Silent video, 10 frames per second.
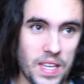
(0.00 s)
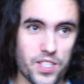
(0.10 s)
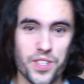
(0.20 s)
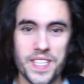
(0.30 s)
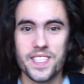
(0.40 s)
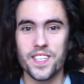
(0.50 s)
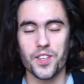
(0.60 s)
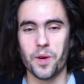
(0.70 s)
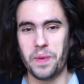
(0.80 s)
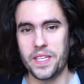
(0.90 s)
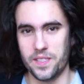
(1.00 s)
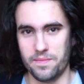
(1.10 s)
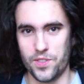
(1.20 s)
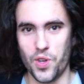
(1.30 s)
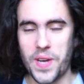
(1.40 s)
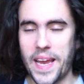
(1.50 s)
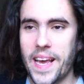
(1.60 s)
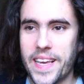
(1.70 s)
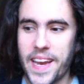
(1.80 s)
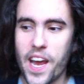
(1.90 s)
And so this is not an opinion. You know,
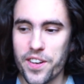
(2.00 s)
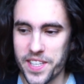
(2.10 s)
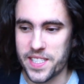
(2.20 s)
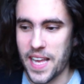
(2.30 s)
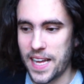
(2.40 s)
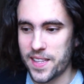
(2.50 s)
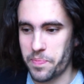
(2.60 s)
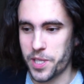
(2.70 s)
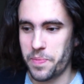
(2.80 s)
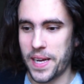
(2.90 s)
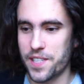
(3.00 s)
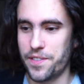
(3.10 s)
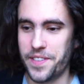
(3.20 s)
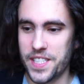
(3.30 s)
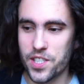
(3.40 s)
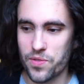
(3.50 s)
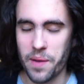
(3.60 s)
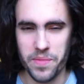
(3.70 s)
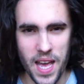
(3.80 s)
can I understand the perspective of Instagram?